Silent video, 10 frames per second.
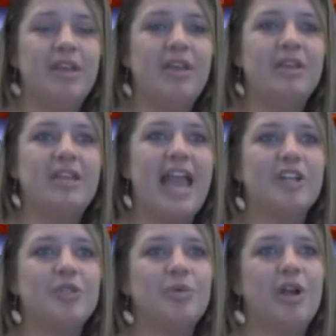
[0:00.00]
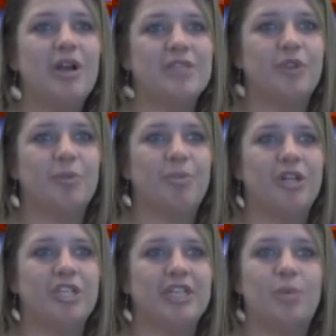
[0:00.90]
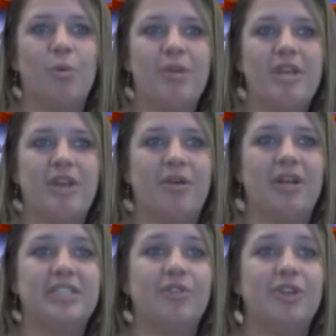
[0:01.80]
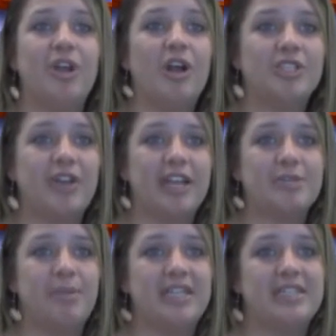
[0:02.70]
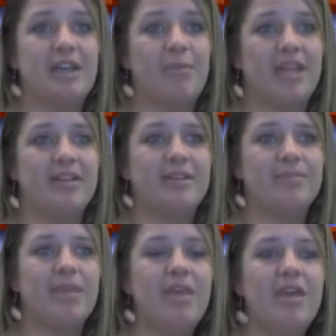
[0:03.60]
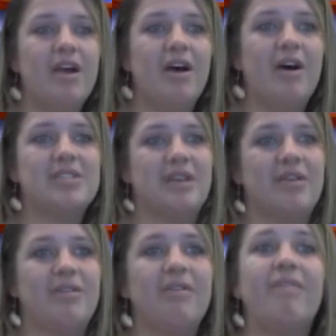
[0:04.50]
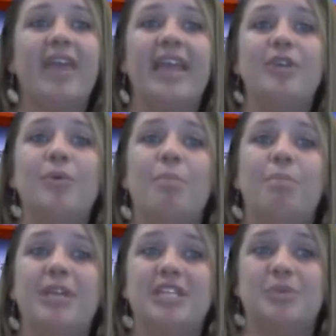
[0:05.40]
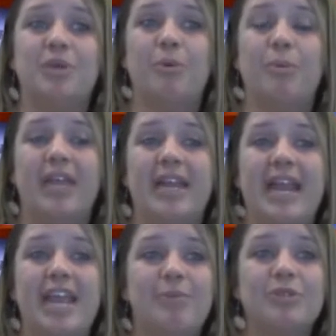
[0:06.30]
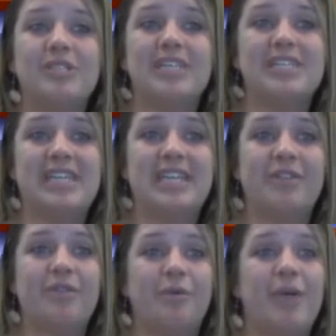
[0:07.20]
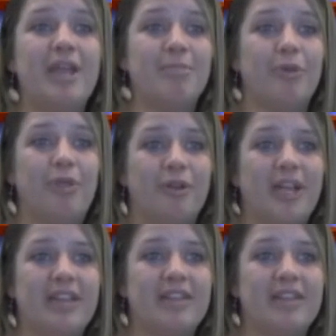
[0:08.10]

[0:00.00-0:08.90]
The actual cost for the projects won't be known until the contract bids come in. Also, the annual beach sweep will begin April 16th through April 30th.